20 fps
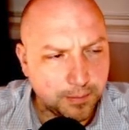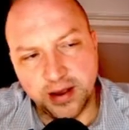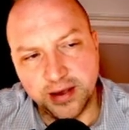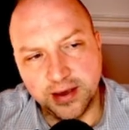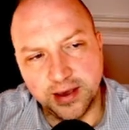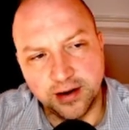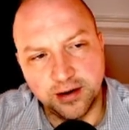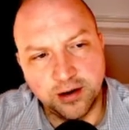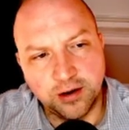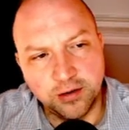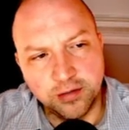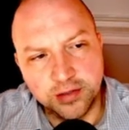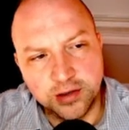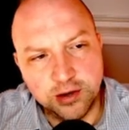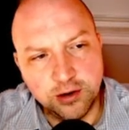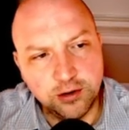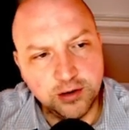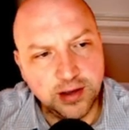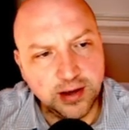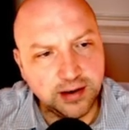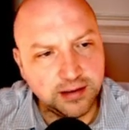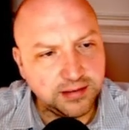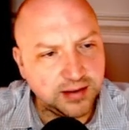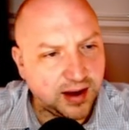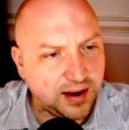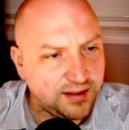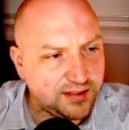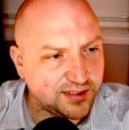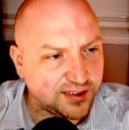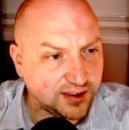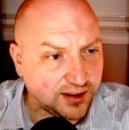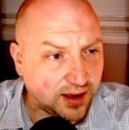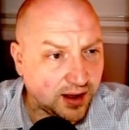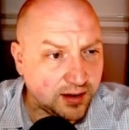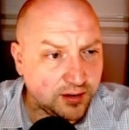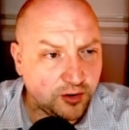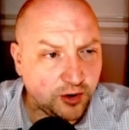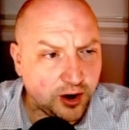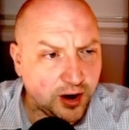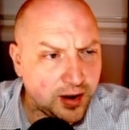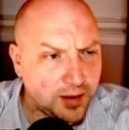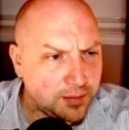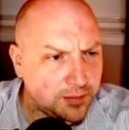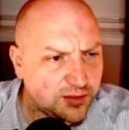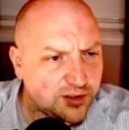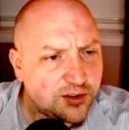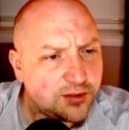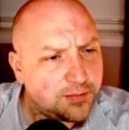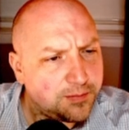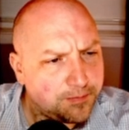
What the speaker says: I get all the unique dates and n-grams,